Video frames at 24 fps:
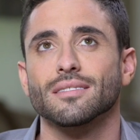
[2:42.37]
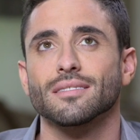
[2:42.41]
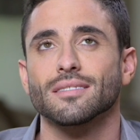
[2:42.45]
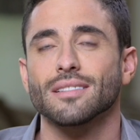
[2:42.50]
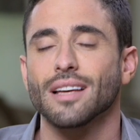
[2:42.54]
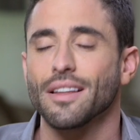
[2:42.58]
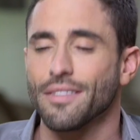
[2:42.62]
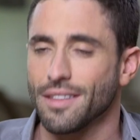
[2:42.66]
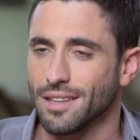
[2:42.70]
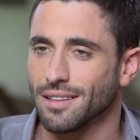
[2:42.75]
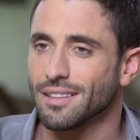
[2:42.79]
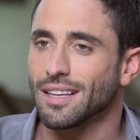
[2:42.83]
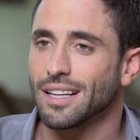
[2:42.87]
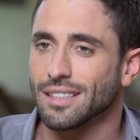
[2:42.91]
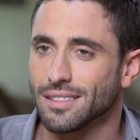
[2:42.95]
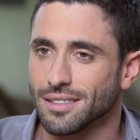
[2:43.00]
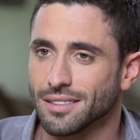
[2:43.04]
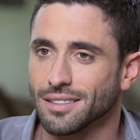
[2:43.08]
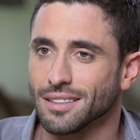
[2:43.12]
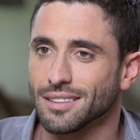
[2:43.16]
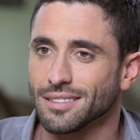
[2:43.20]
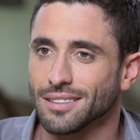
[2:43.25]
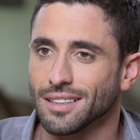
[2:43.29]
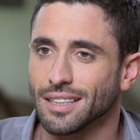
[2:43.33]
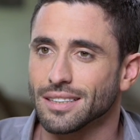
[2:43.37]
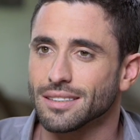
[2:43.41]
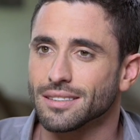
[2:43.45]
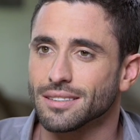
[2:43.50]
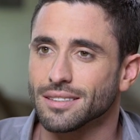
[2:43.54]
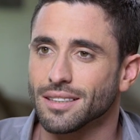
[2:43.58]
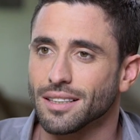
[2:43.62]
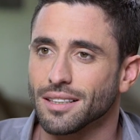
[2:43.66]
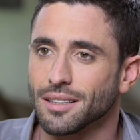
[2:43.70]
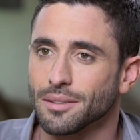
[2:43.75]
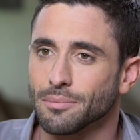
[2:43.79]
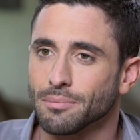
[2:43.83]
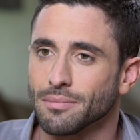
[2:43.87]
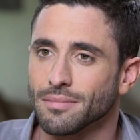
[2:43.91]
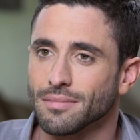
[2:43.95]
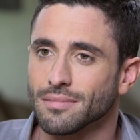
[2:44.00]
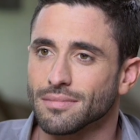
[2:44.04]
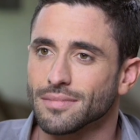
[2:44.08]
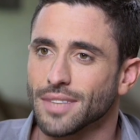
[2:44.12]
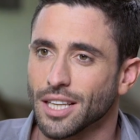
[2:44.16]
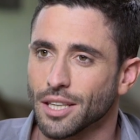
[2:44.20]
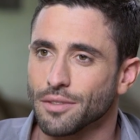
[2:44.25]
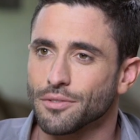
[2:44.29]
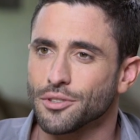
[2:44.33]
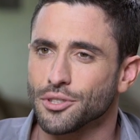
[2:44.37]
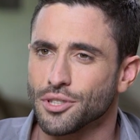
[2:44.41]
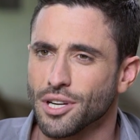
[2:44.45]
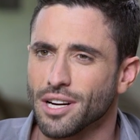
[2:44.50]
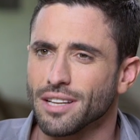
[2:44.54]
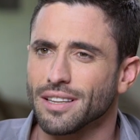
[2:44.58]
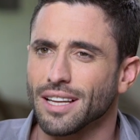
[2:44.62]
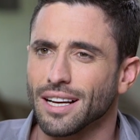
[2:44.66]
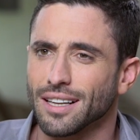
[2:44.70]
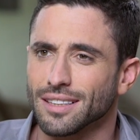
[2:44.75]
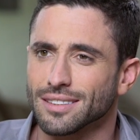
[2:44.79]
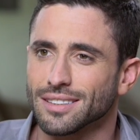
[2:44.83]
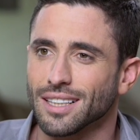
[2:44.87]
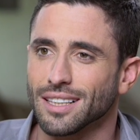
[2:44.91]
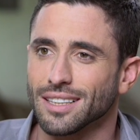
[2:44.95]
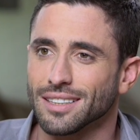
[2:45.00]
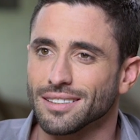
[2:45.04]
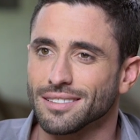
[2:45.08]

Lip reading: Yeah, that's. Thank you for sharing that, because